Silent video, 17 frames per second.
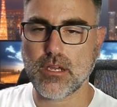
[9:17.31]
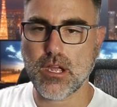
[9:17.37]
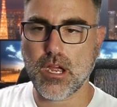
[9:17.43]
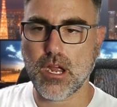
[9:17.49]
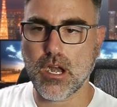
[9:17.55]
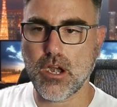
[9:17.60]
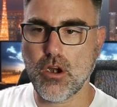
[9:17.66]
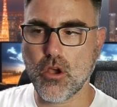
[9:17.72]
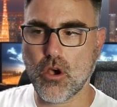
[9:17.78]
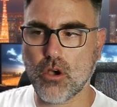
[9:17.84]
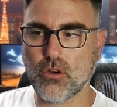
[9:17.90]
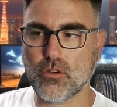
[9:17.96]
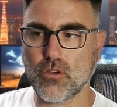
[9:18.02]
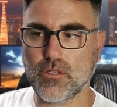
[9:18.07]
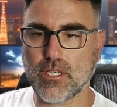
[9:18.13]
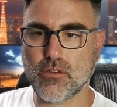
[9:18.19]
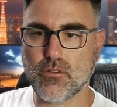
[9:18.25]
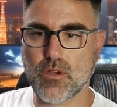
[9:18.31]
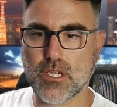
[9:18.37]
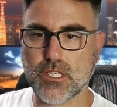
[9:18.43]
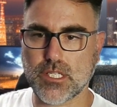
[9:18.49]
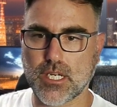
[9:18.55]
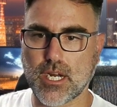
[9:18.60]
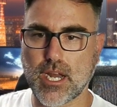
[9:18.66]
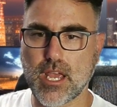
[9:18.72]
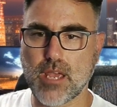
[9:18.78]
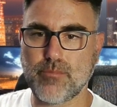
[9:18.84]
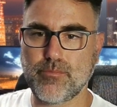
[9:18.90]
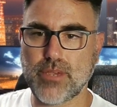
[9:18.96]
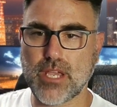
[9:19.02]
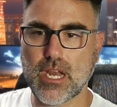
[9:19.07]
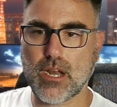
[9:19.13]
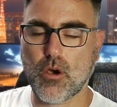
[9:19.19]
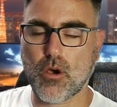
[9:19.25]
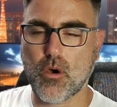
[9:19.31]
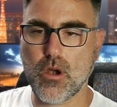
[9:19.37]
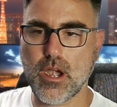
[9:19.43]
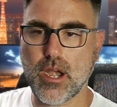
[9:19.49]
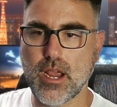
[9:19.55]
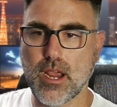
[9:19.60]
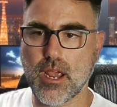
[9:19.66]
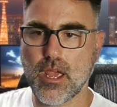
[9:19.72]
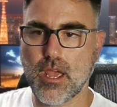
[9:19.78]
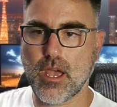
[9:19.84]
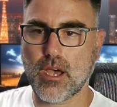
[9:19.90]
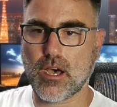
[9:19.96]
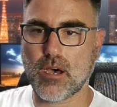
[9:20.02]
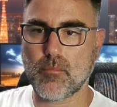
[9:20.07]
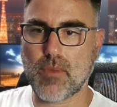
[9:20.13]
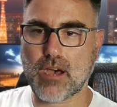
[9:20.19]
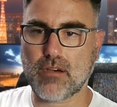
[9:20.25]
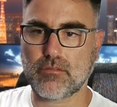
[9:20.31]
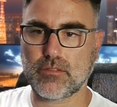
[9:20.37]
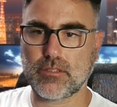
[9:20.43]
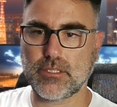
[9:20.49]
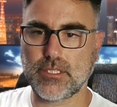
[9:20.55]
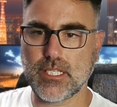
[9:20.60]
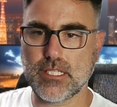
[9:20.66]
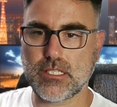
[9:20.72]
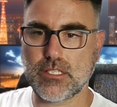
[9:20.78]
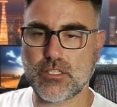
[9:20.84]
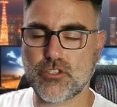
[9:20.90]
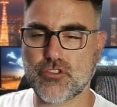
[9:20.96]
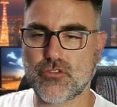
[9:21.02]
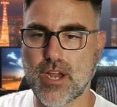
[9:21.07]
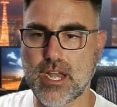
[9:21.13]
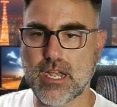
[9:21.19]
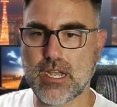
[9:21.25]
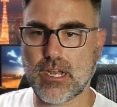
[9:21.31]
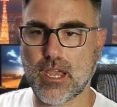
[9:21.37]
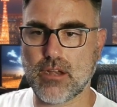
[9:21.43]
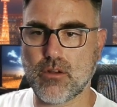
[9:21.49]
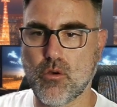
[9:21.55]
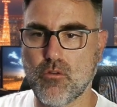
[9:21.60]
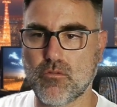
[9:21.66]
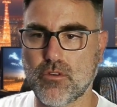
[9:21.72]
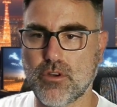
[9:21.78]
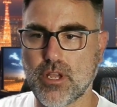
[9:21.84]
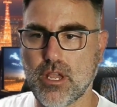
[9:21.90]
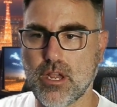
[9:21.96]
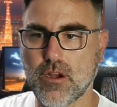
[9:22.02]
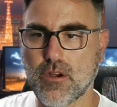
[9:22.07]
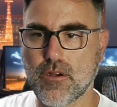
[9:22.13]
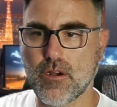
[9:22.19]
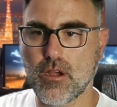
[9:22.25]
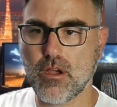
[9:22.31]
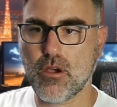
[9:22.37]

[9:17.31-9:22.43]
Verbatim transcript: Long continuation on Apple, only above this trend line over here.